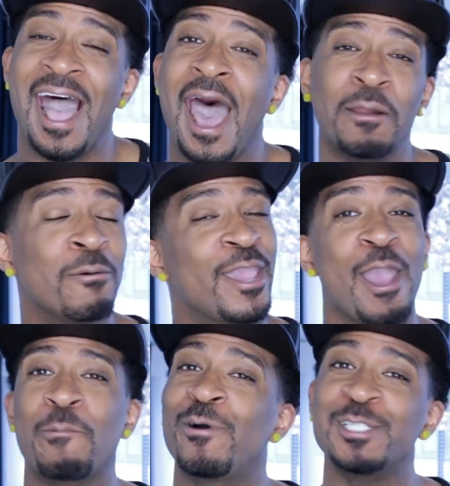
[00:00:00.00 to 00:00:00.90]
I don't
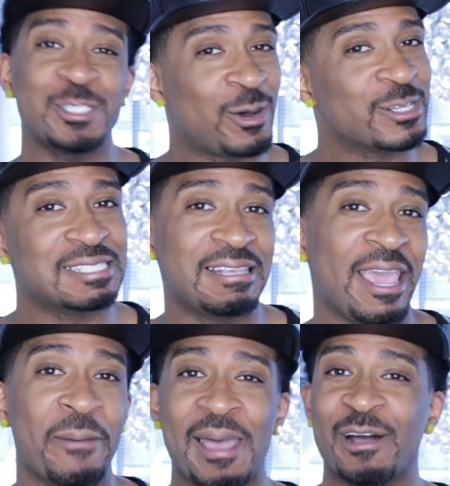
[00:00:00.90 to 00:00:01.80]
care what y'all
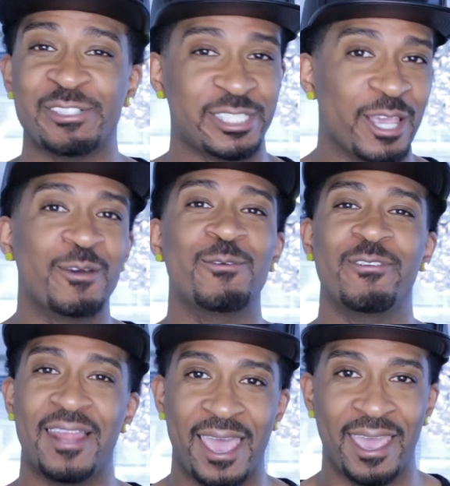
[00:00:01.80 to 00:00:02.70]
say about Shay
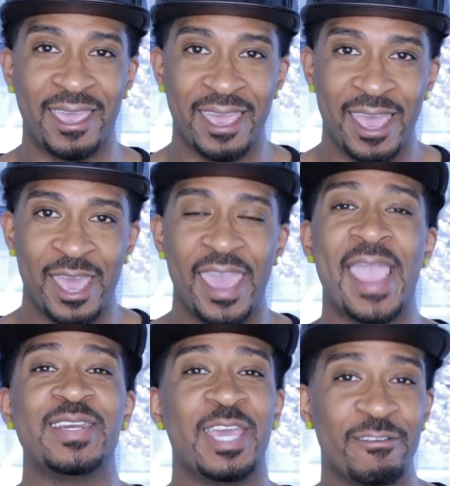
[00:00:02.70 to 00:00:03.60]
Coulee
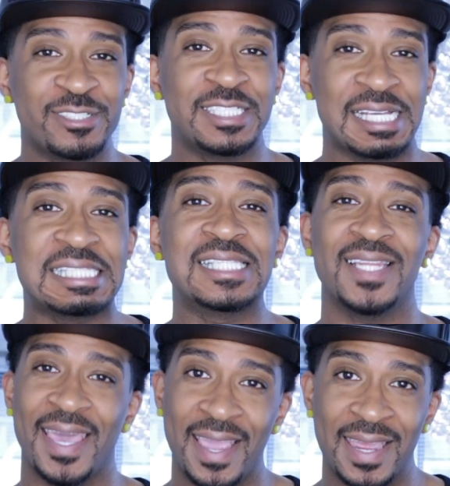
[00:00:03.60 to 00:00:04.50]
and if she
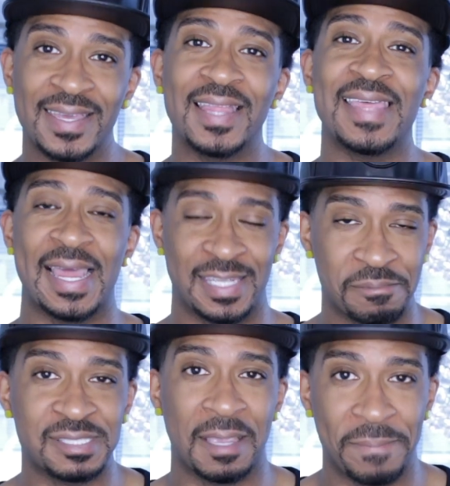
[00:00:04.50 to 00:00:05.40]
slayed that
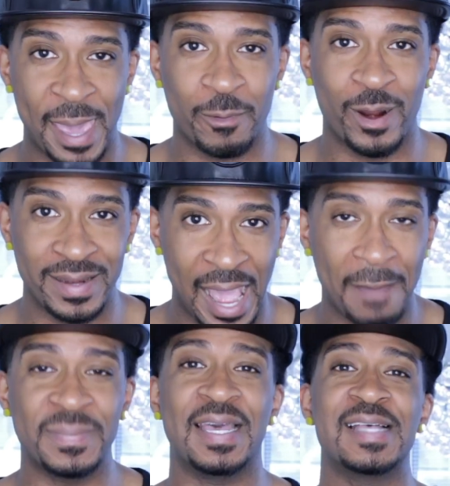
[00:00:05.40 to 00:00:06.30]
lip sync battle or
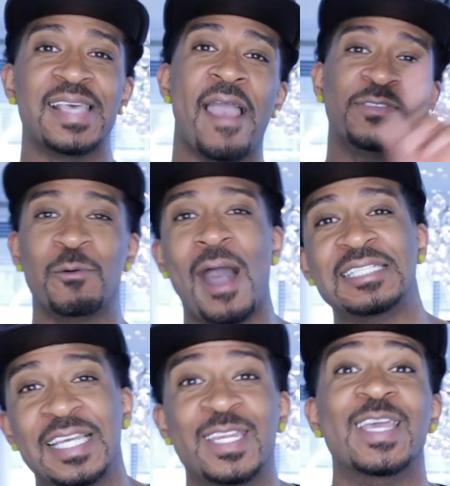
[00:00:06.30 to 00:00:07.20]
not, because after
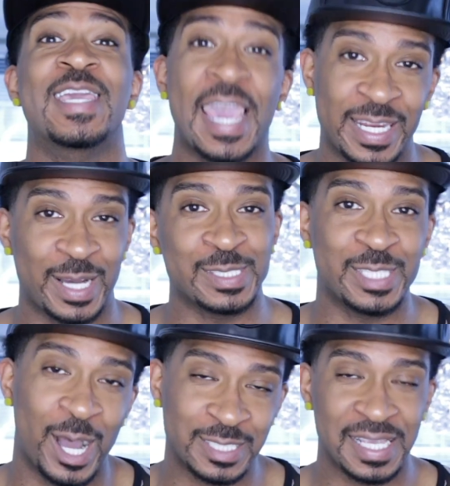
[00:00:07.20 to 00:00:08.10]
watching it again in
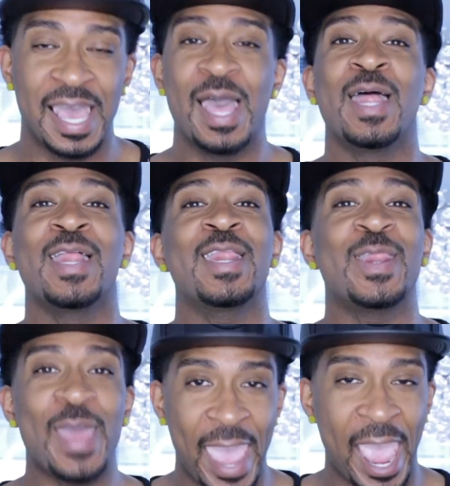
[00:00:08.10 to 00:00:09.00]
Untucked,
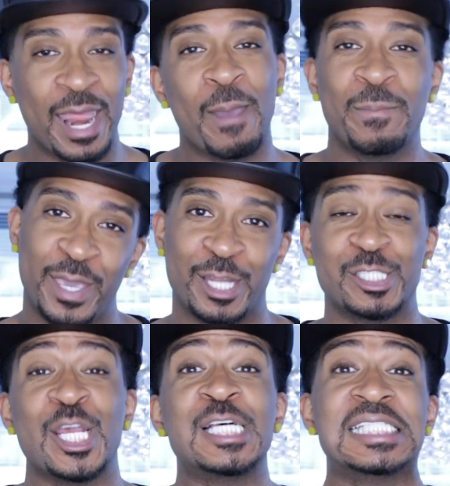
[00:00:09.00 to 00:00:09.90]
that
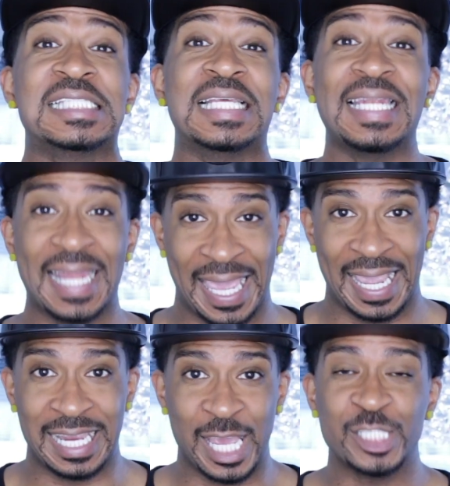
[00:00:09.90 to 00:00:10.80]
bitch
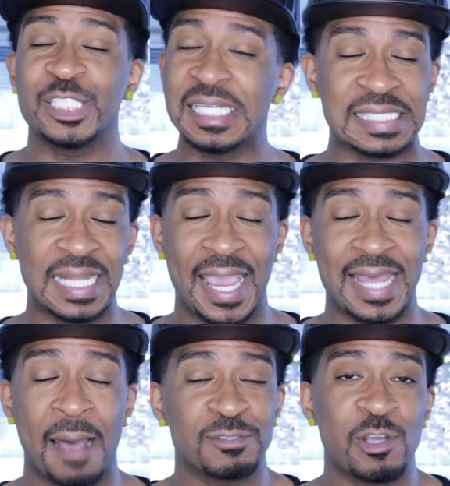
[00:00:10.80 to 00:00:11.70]
slayed. She
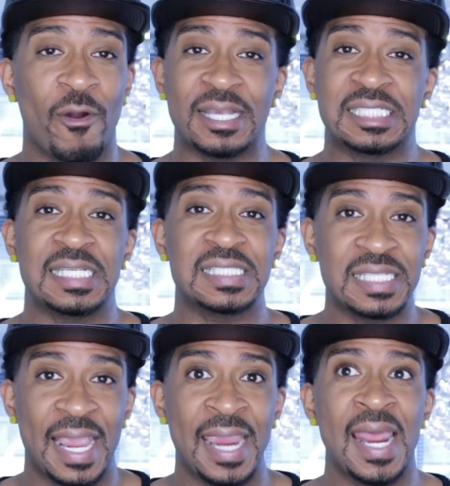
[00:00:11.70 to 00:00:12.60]
slayed. I'm sorry. She
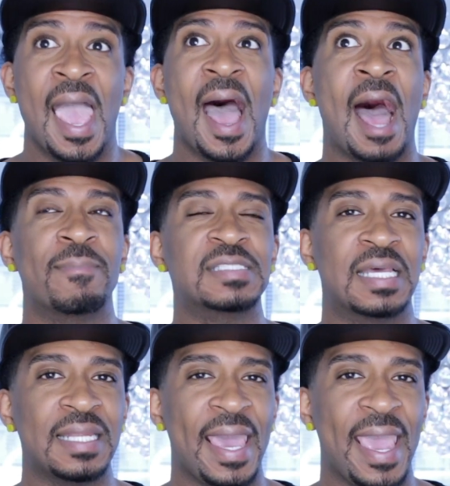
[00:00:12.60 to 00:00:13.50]
slayed. I was
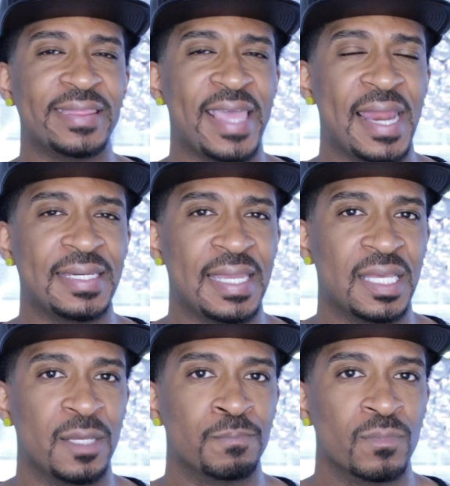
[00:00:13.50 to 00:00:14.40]
glad that
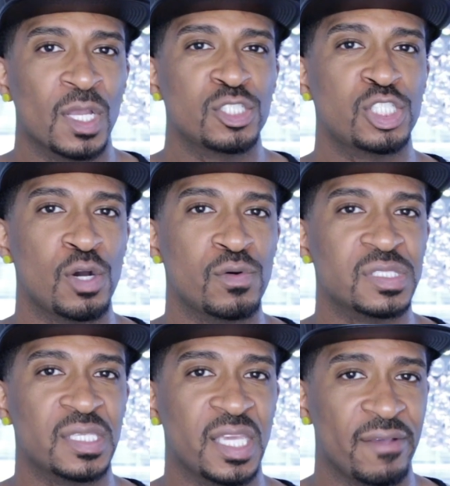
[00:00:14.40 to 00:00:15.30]
Nina
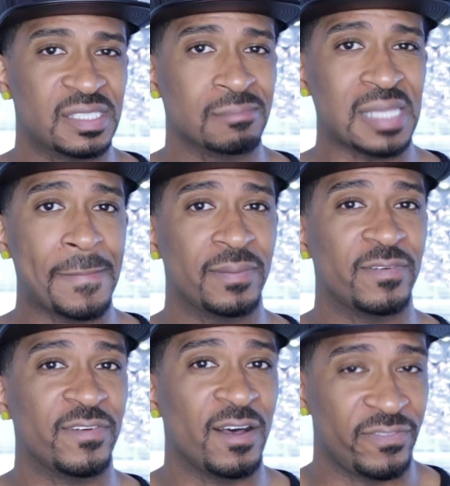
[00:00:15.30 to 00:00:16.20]
chose to give some type
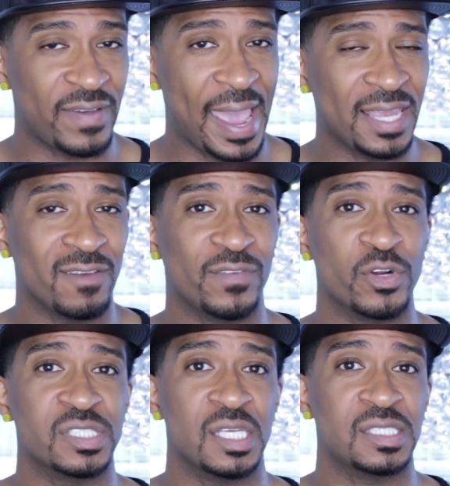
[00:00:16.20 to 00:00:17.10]
of a fight
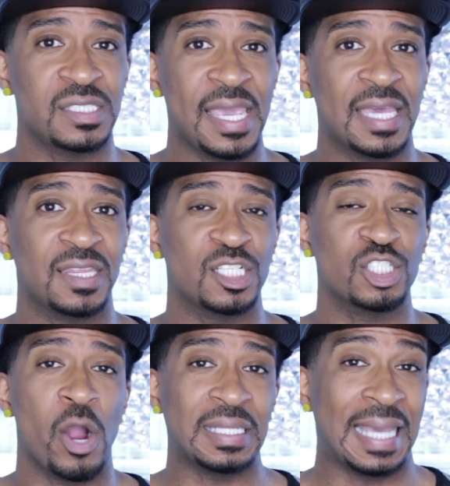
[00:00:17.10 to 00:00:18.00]
versus taking the
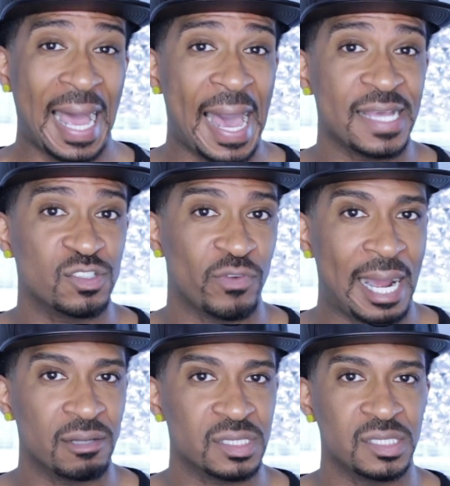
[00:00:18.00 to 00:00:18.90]
Charlie Hyde's
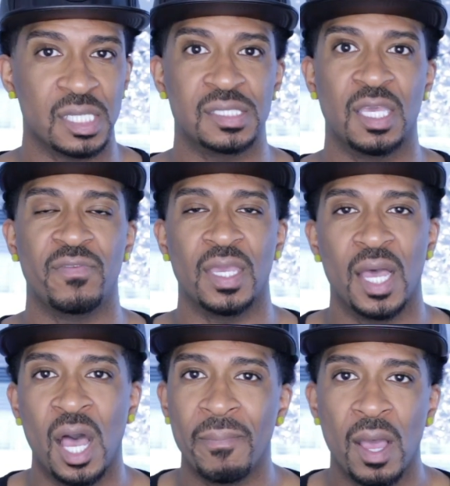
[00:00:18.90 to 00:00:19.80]
routes and just giving
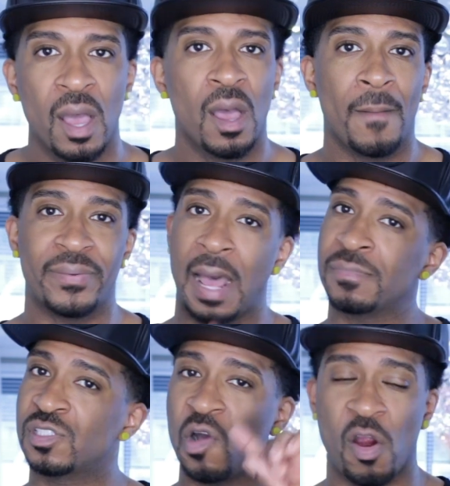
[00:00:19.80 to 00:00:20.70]
up. But
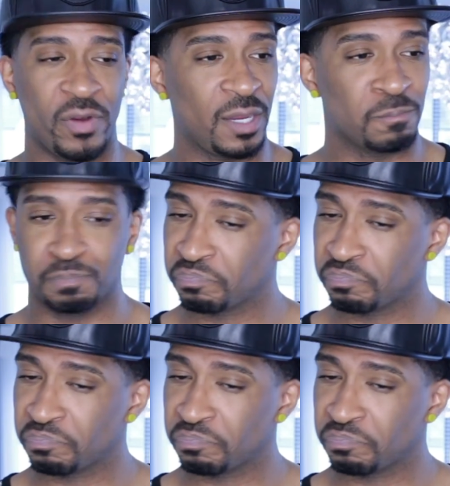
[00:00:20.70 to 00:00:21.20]
I'm sorry.